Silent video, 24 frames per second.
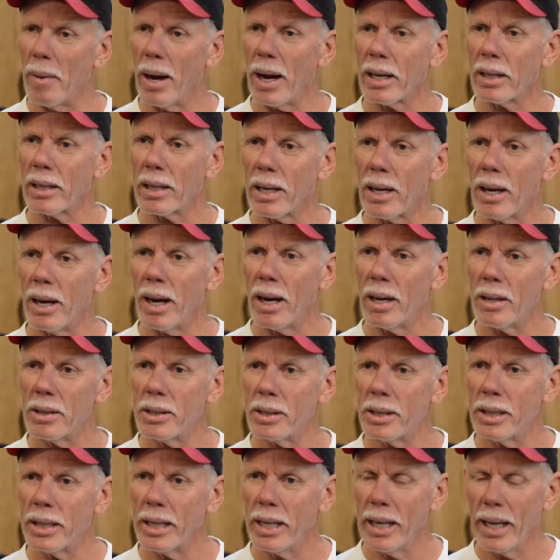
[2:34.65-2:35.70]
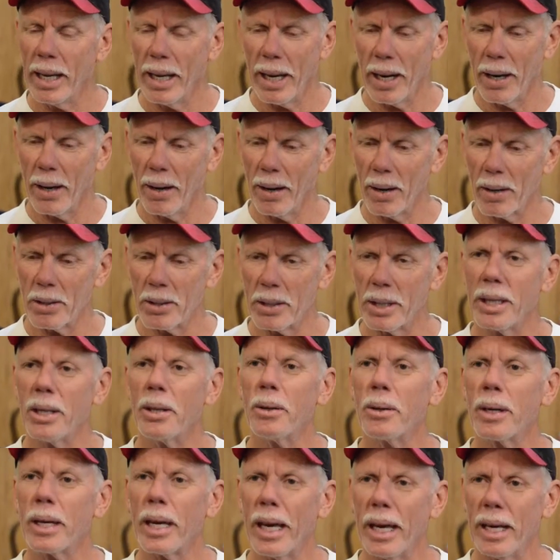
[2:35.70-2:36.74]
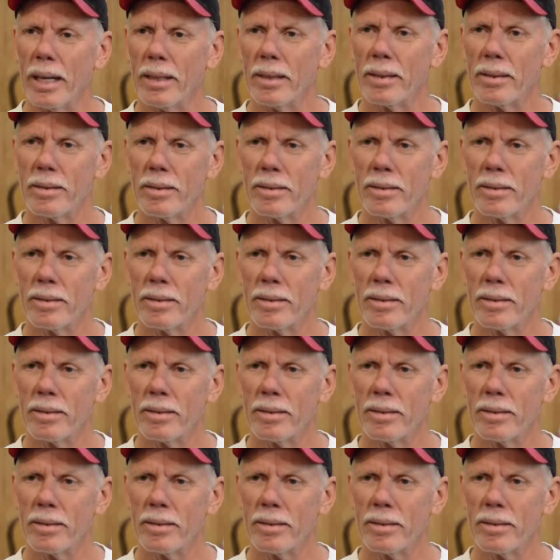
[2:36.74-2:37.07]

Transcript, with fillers: Mike LaCoss and I'll see you again.